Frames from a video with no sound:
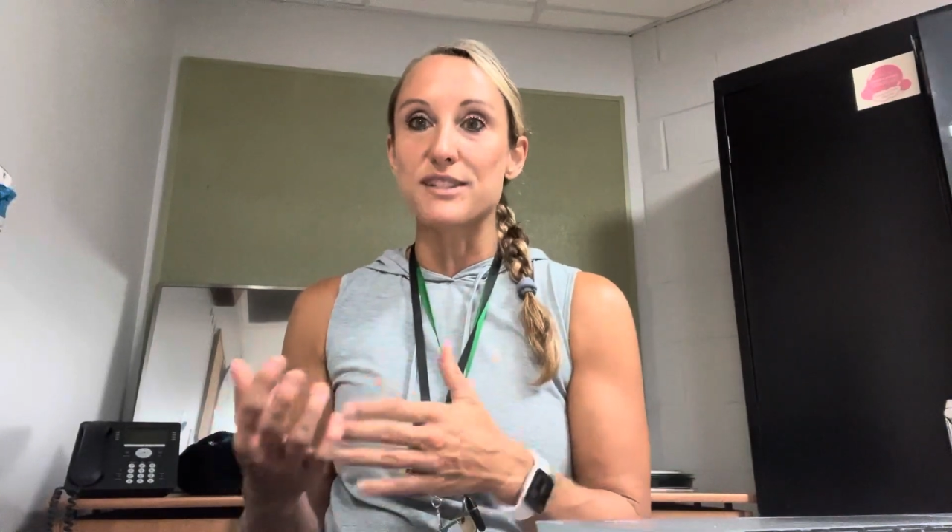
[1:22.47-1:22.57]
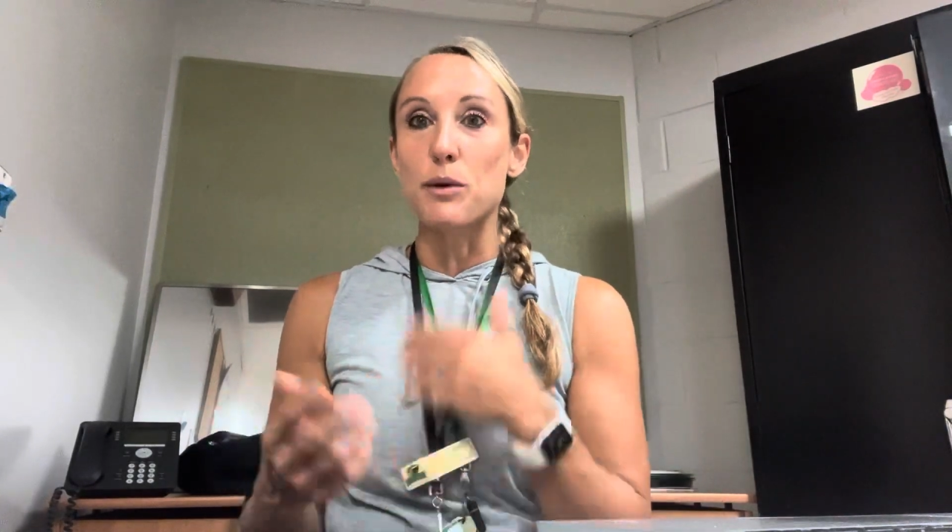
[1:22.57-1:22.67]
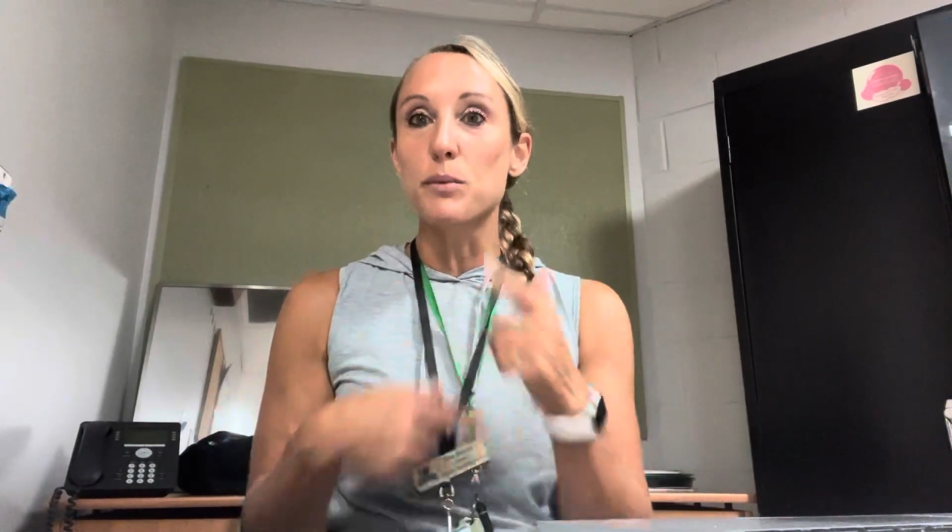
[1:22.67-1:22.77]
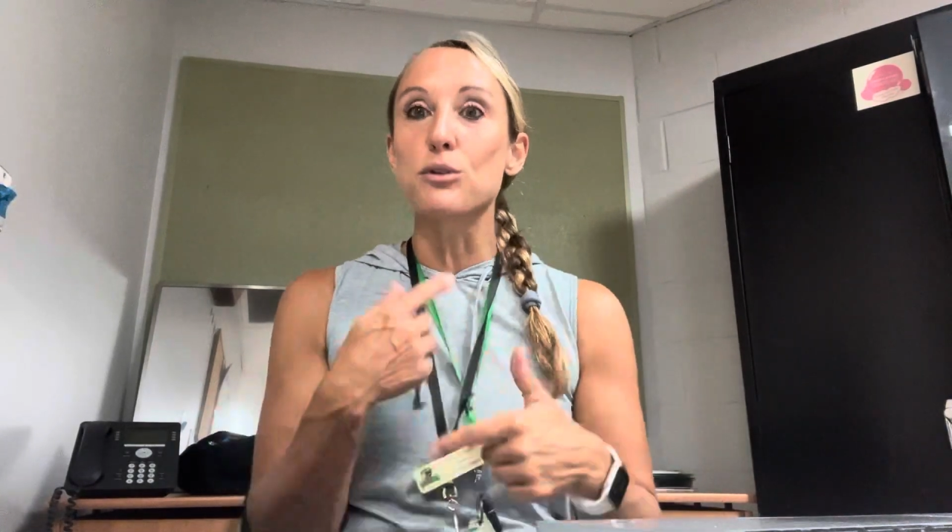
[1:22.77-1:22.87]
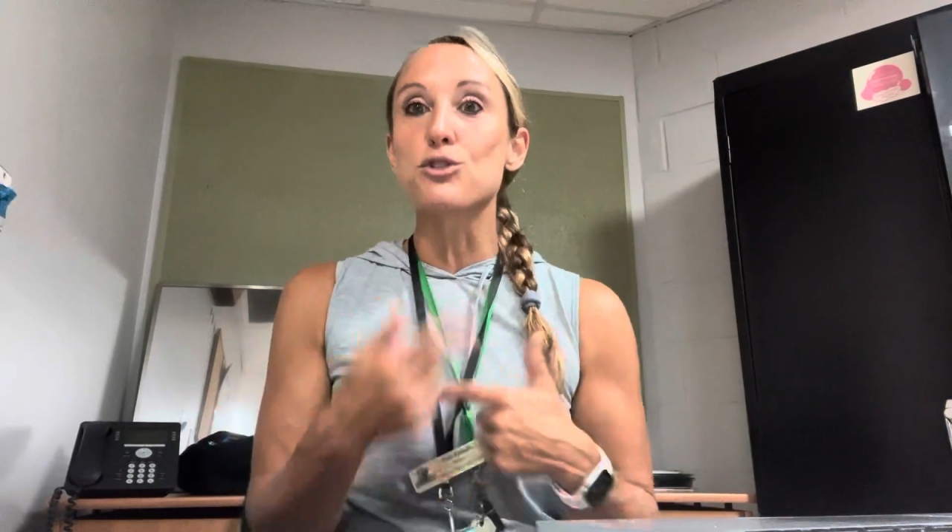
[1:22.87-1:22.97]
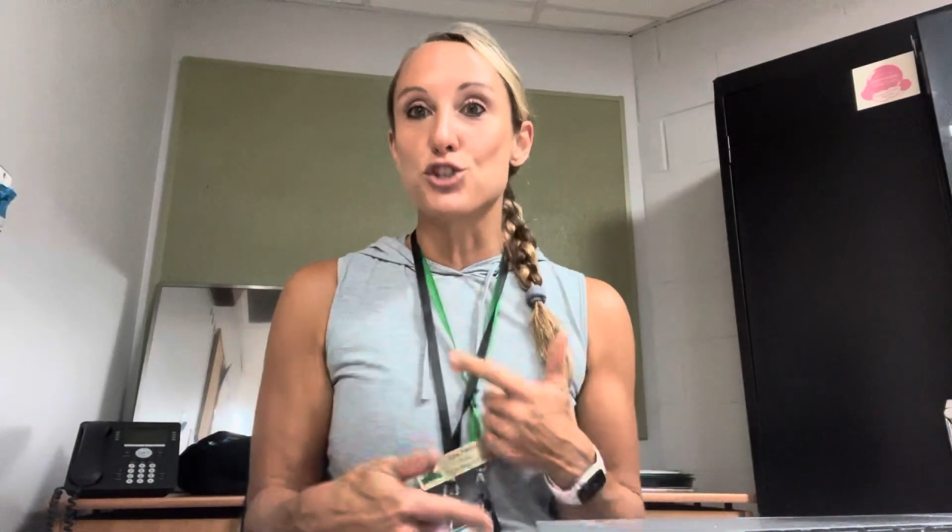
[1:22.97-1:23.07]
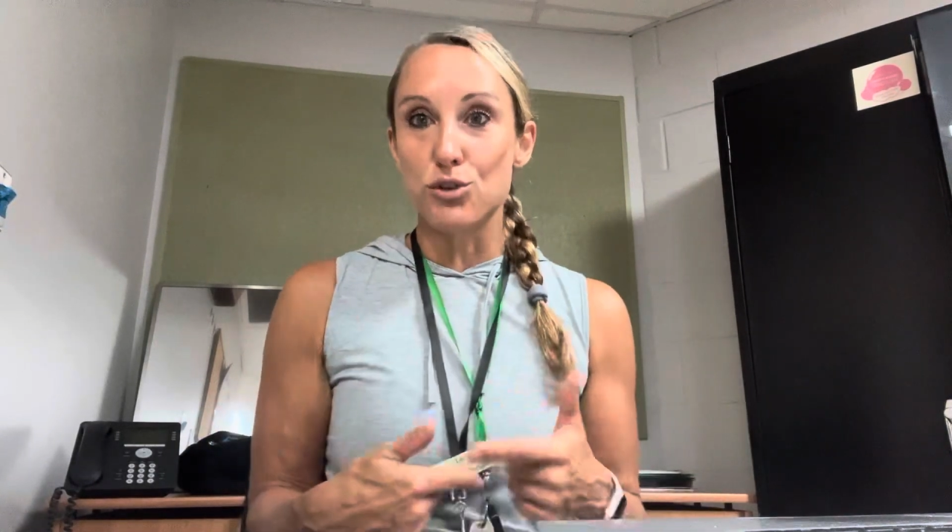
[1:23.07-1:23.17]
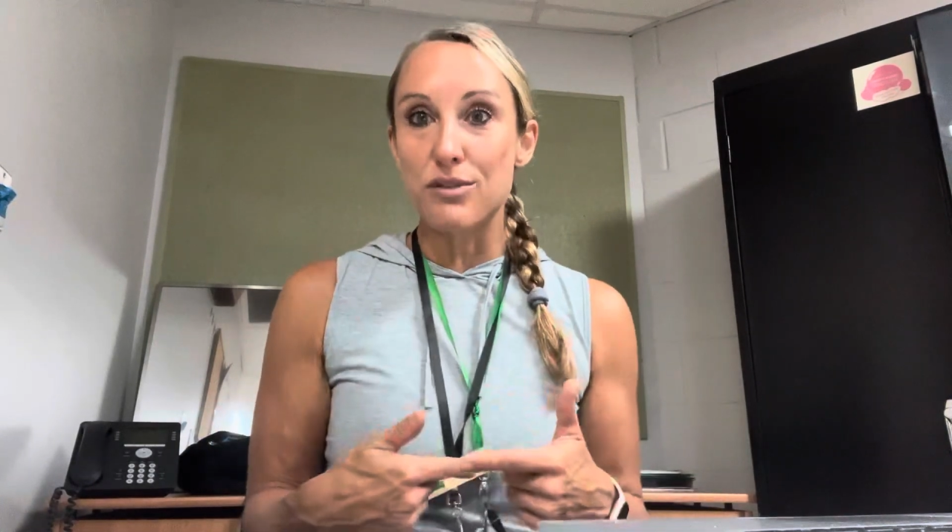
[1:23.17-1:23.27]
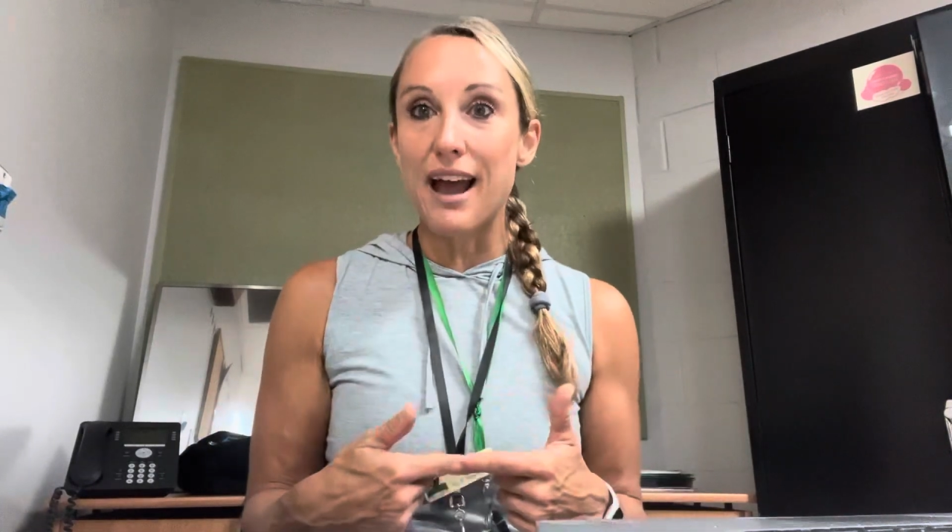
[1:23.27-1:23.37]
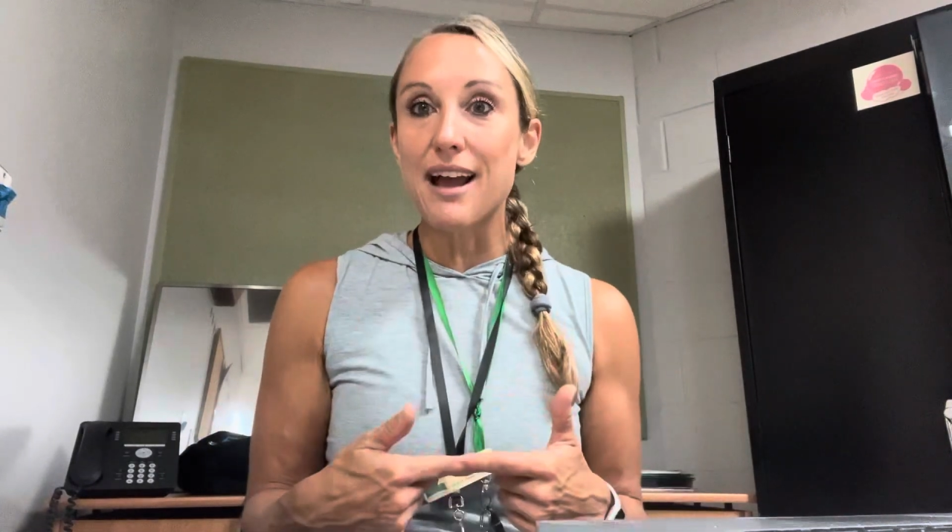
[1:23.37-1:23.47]
and we will do
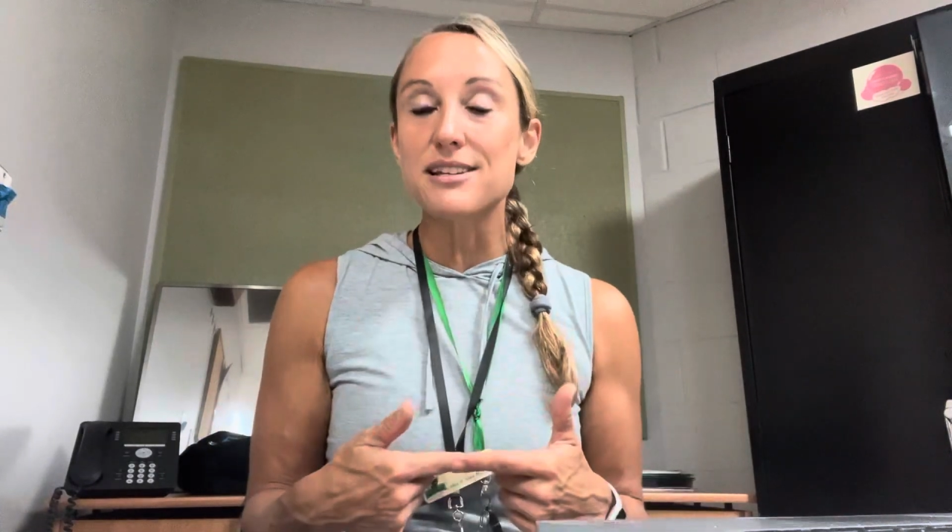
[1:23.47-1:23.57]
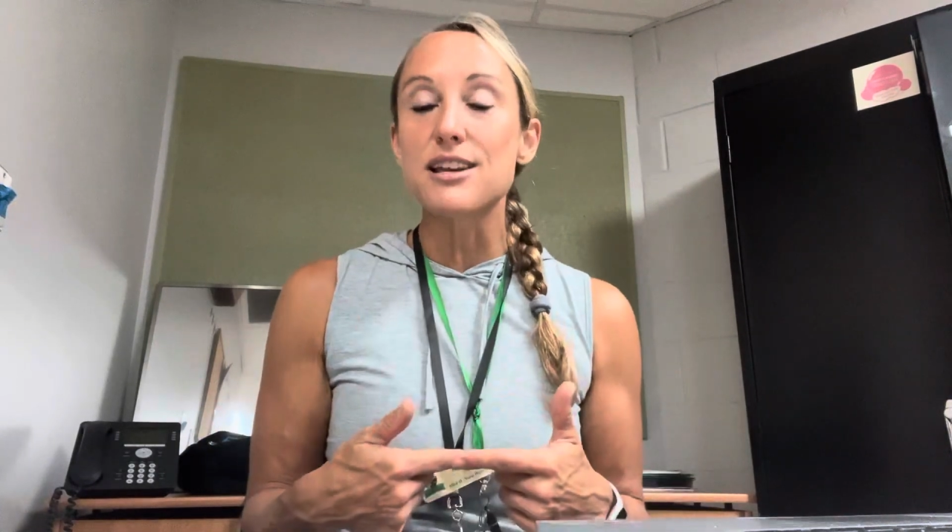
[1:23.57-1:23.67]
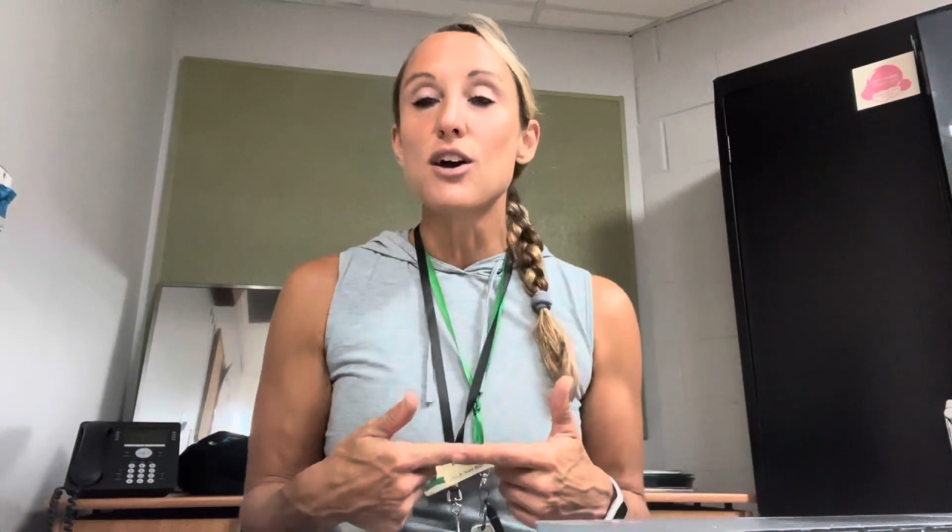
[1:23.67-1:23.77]
that